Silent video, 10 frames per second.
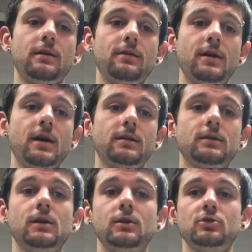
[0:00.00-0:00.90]

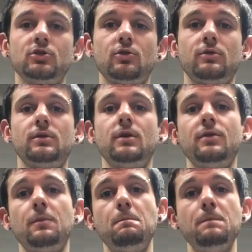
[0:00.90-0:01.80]
Then turn
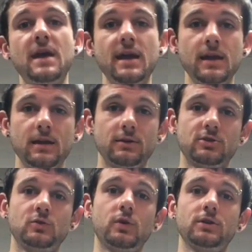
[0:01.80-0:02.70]
the main
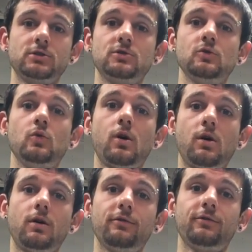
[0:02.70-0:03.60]
switch to
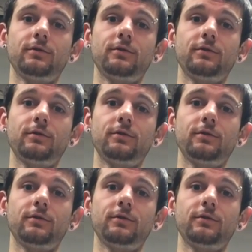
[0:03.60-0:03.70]
off.